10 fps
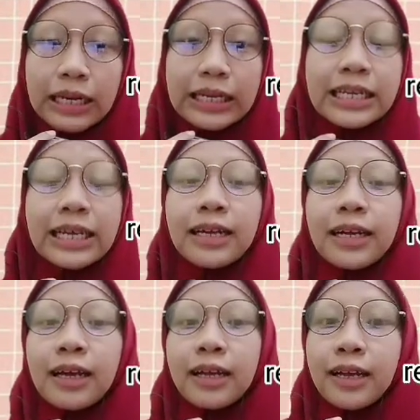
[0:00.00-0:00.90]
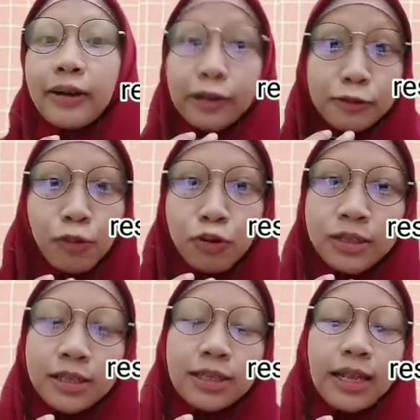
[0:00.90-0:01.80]
the
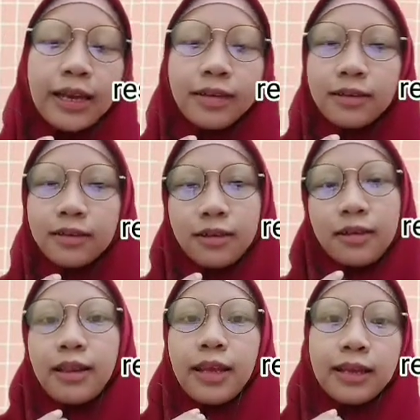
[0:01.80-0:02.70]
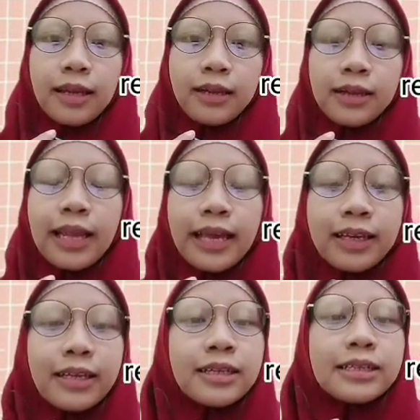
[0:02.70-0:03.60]
response like that, like
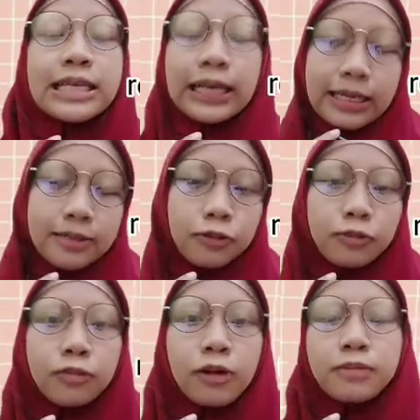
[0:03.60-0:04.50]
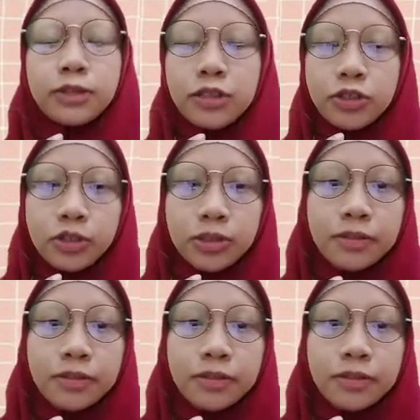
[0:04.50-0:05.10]
in the classroom conversation.